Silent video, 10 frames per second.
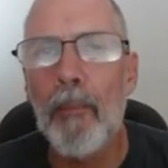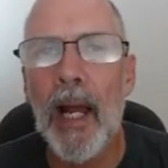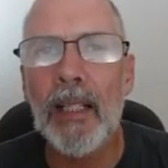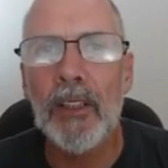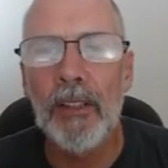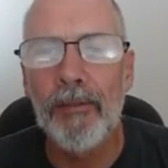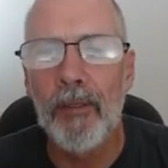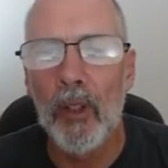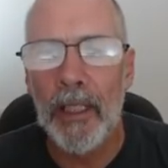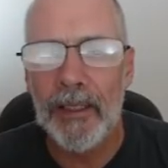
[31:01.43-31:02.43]
the passive
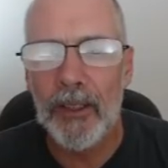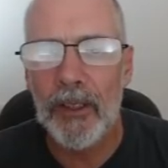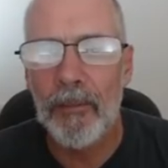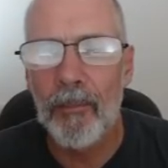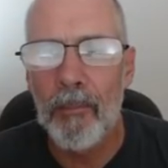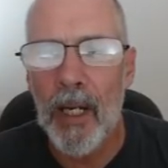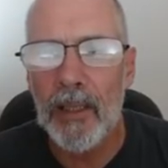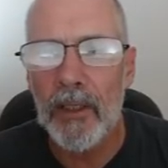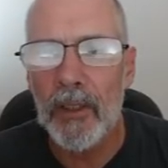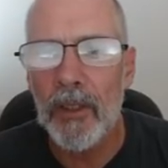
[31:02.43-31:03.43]
voice.
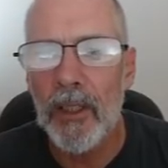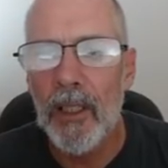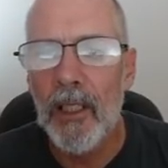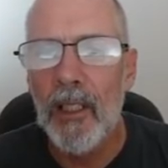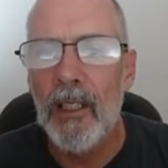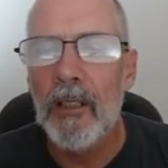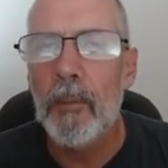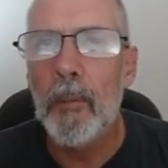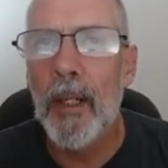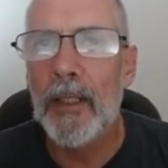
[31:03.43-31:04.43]
Must
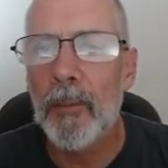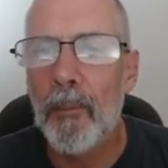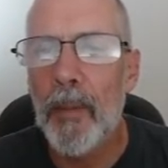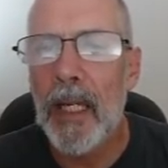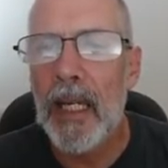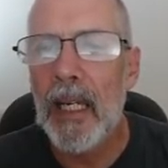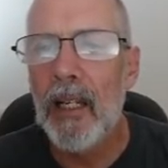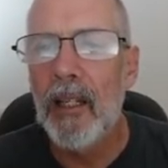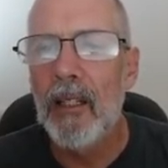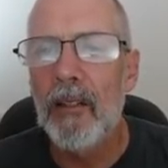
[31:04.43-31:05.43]
plus
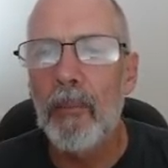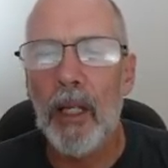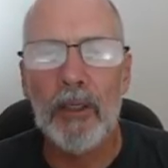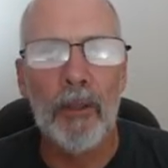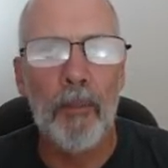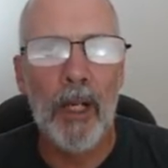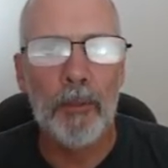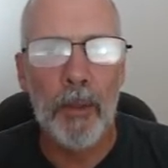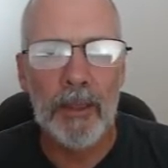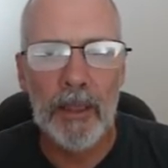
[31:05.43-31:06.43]
be plus the
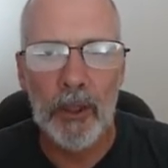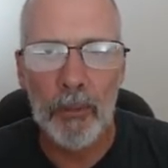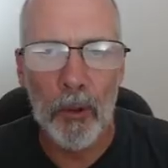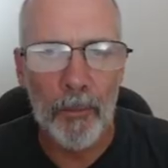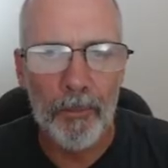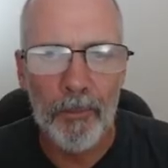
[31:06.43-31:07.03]
past participle.